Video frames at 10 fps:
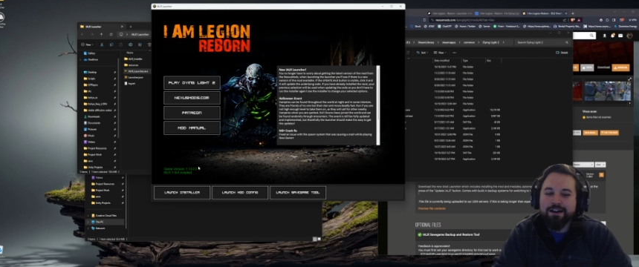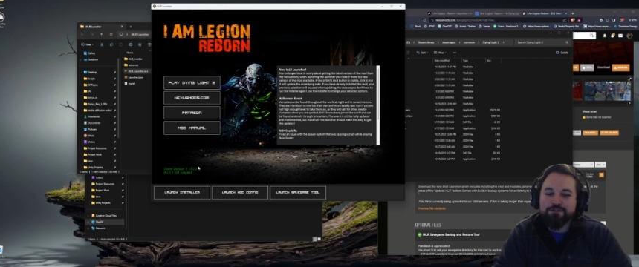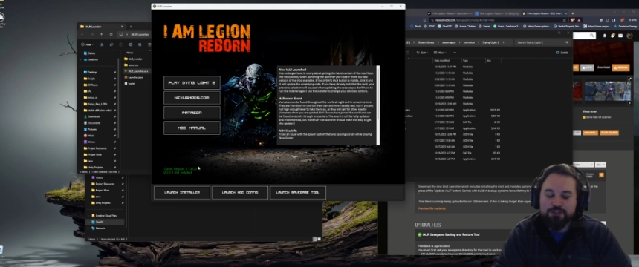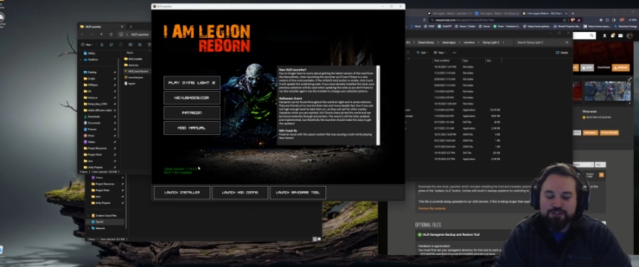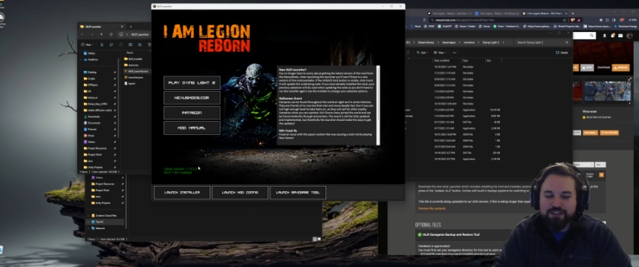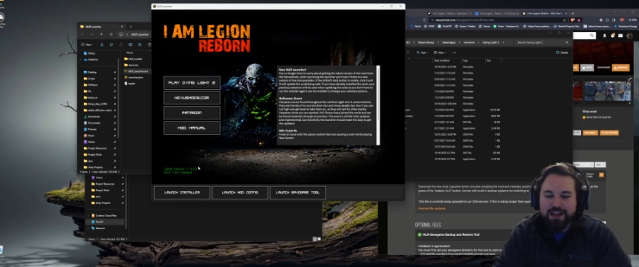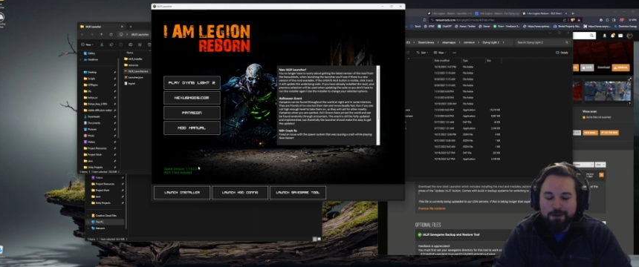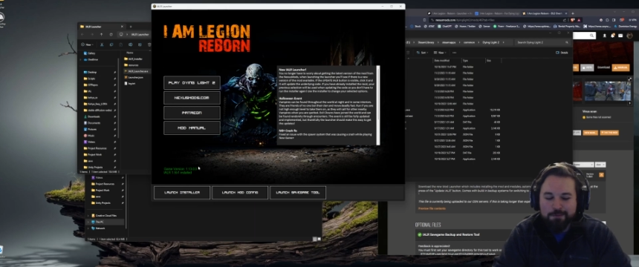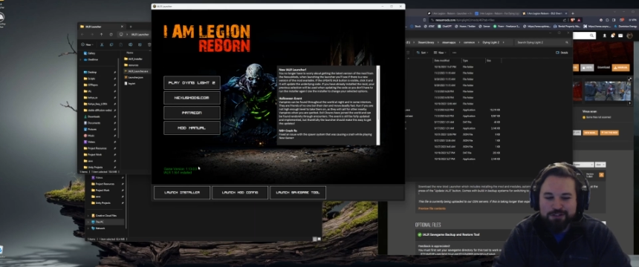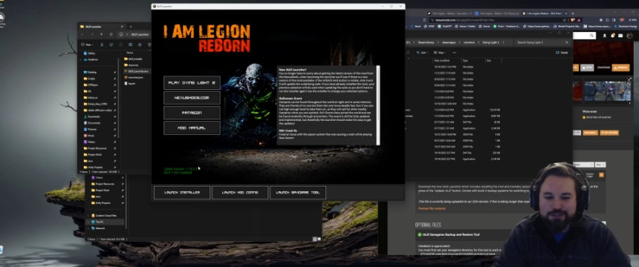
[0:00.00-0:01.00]
versus
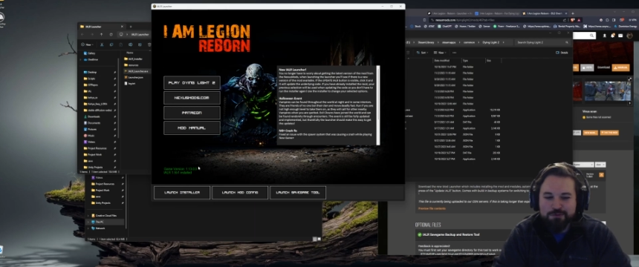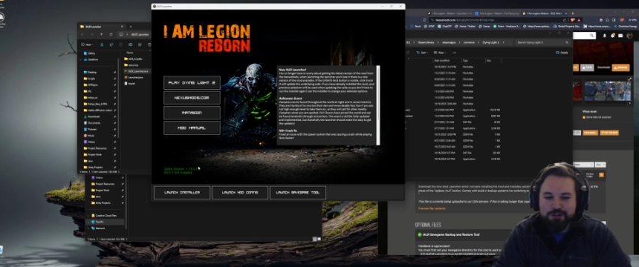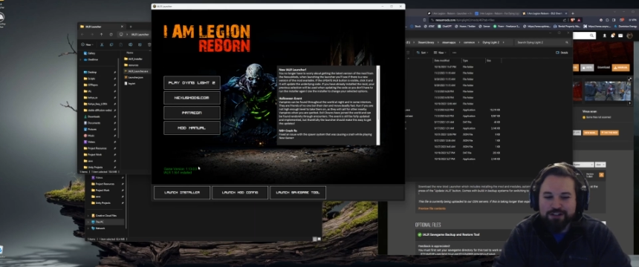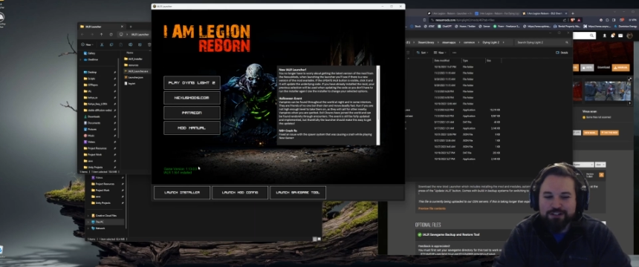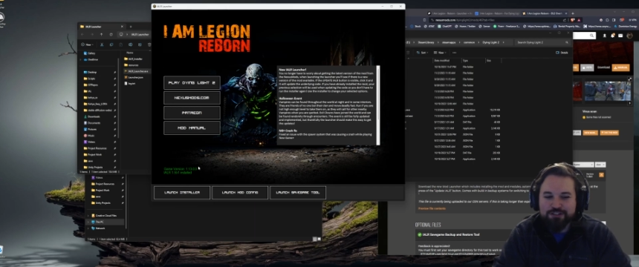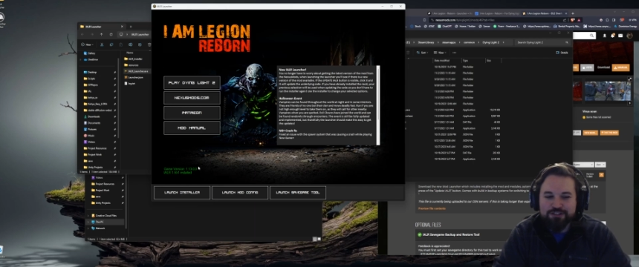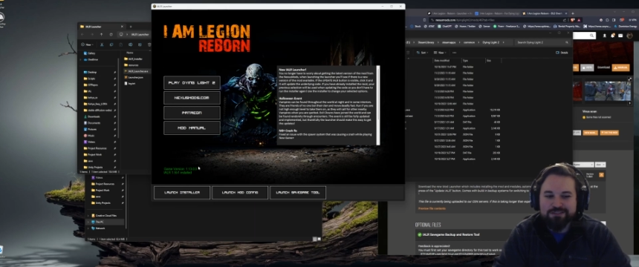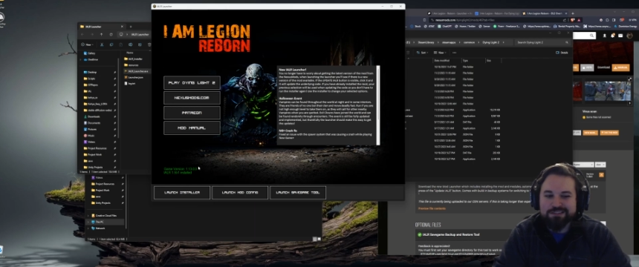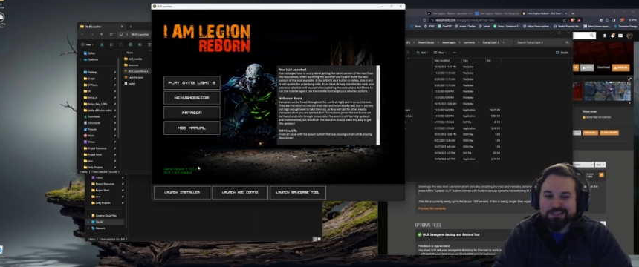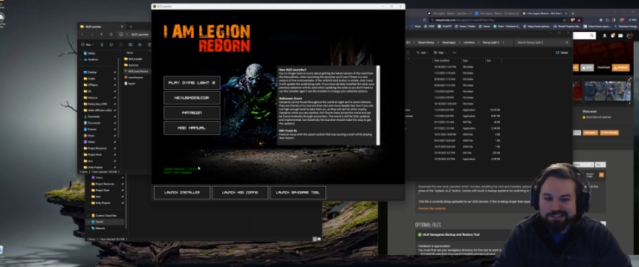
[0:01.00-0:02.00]
how much I'm trying to just
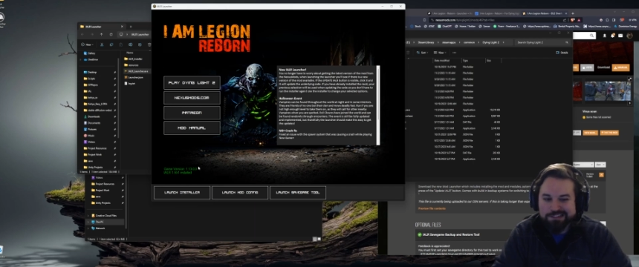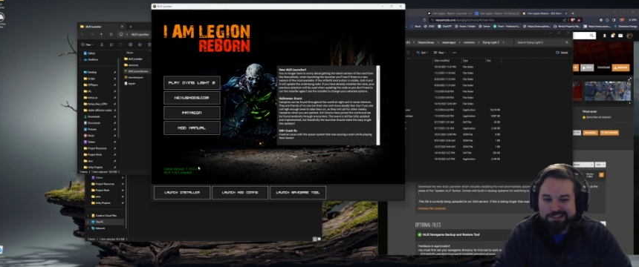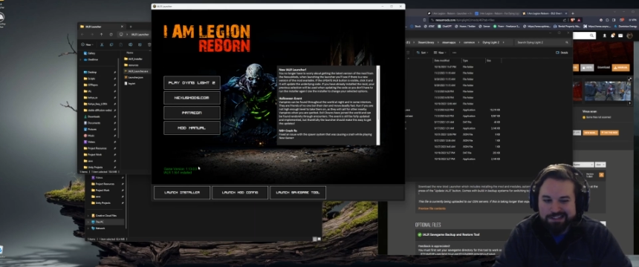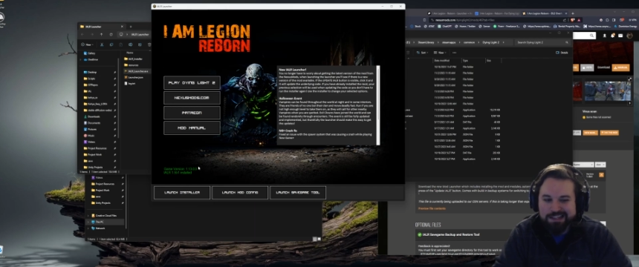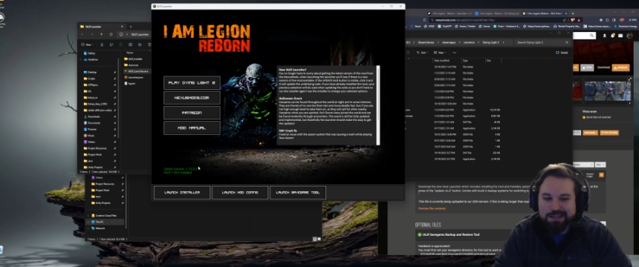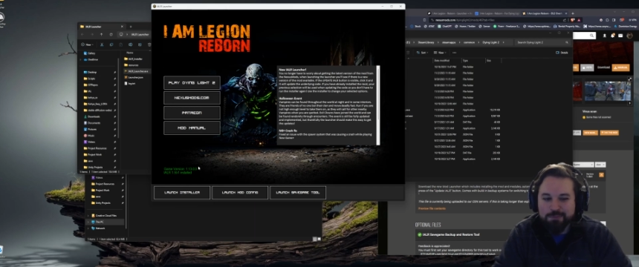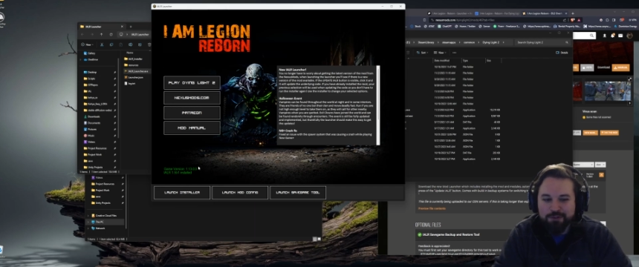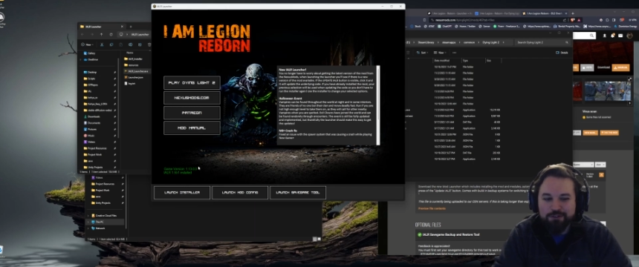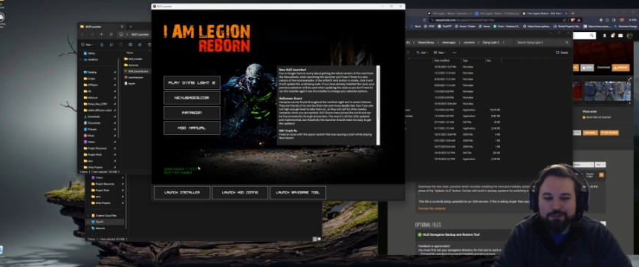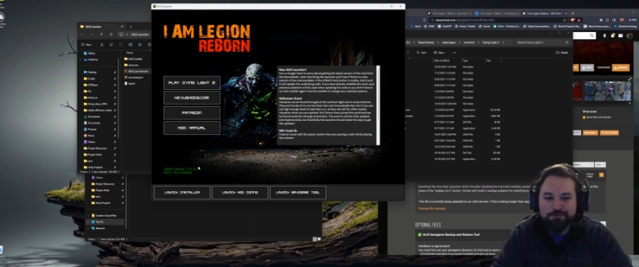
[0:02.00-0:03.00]
keep
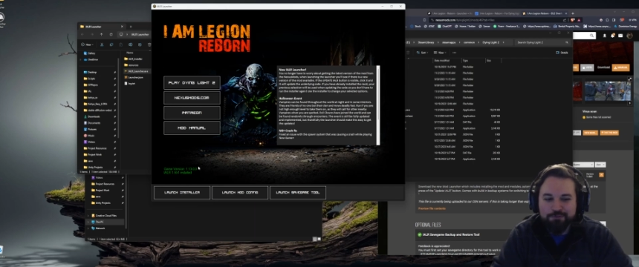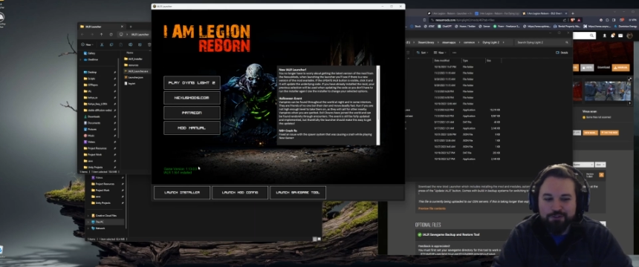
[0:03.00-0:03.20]
the